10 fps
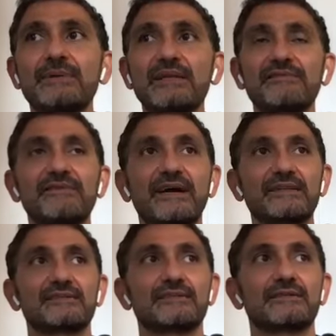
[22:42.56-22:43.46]
I
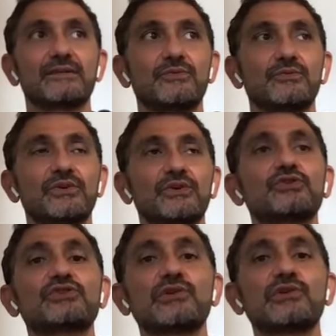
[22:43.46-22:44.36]
believe that
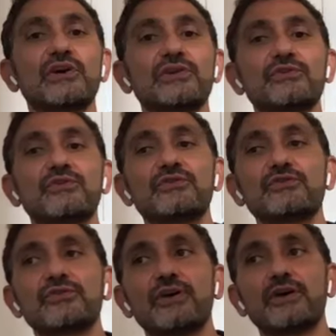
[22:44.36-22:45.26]
we're going to slow down.
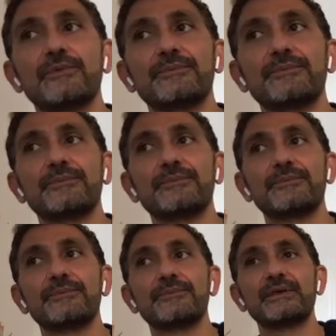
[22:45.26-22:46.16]

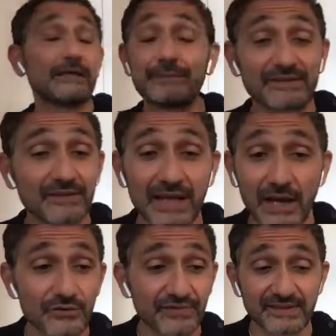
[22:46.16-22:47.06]
It
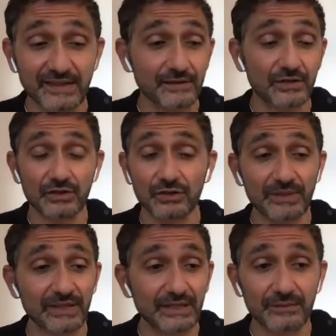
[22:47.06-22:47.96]
depends on how things are
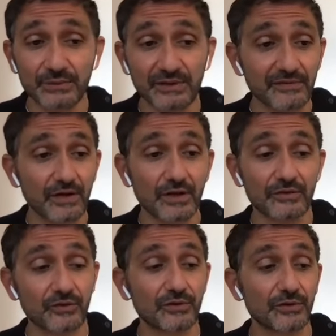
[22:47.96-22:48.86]
going to be with